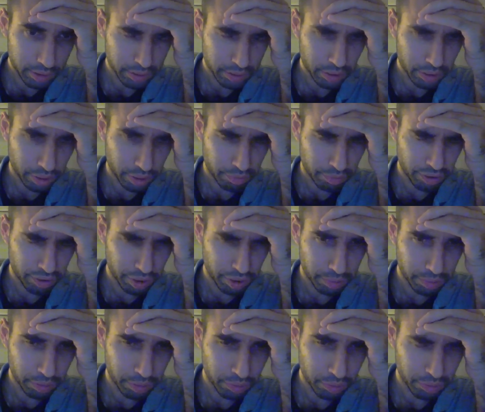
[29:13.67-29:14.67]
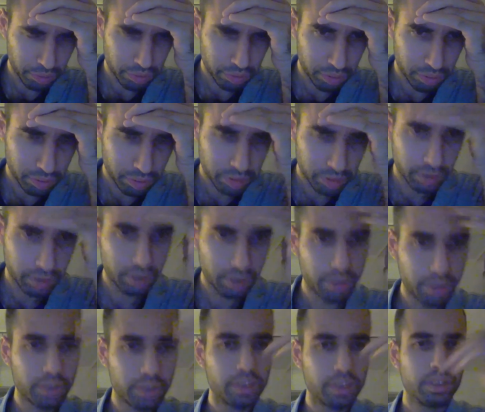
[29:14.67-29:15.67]
Confident move.
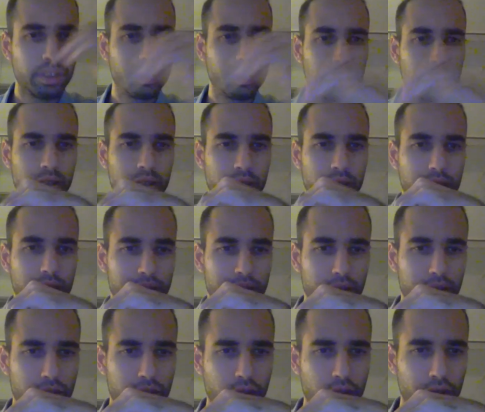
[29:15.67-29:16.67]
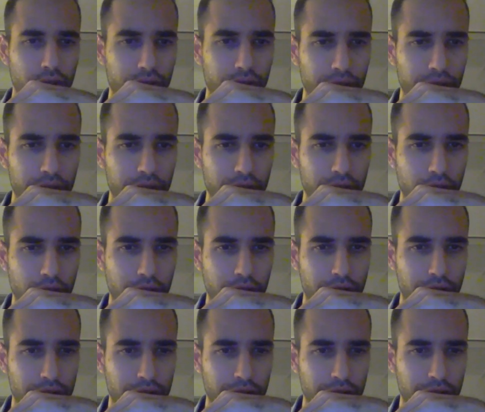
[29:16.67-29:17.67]
That's a confident
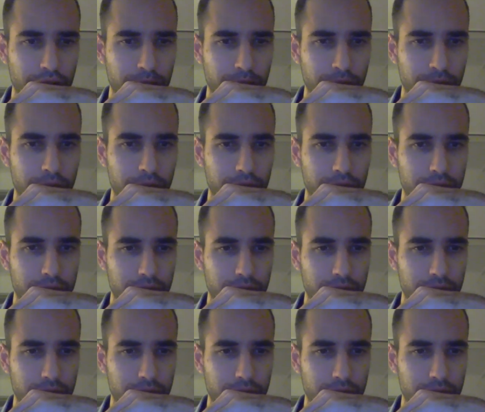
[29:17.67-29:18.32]
move.